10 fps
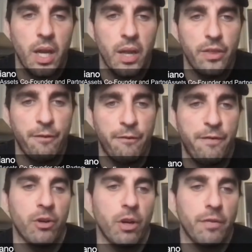And the
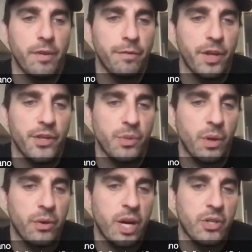fear of inflation,
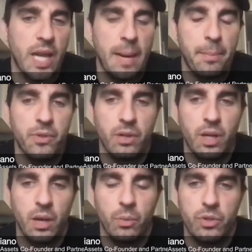whether it actually happens or
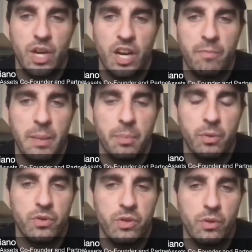not, will drive
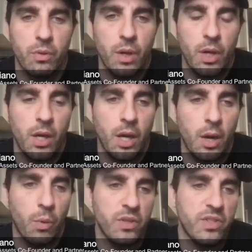people to
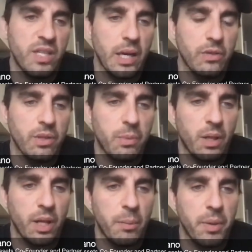uh, one, seek out
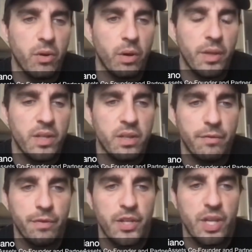something like a Bitcoin that's an
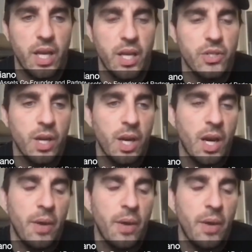inflation hedge.